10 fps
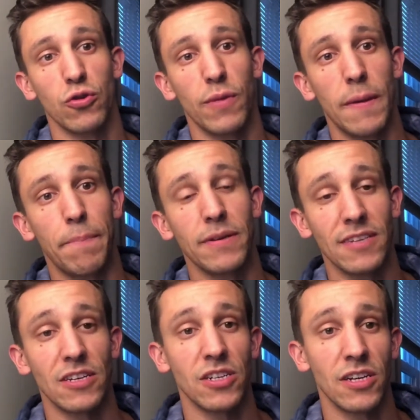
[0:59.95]
be
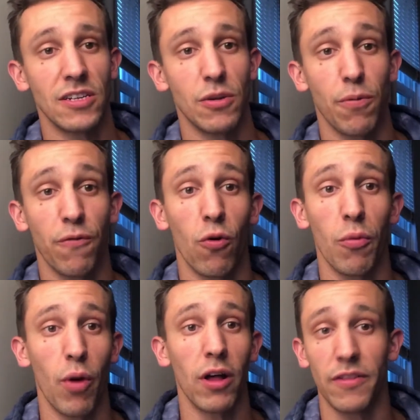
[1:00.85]
positioned to
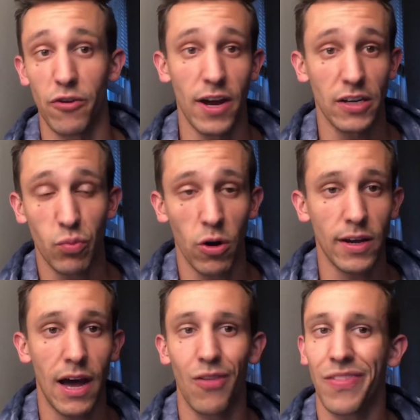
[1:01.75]
perform well in their next
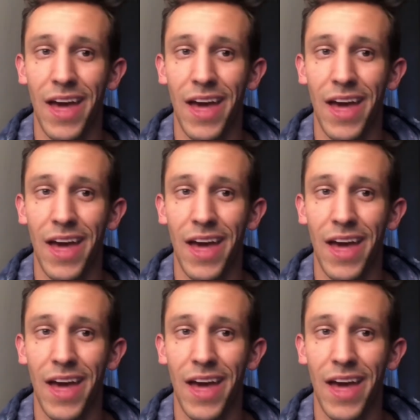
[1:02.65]
workout.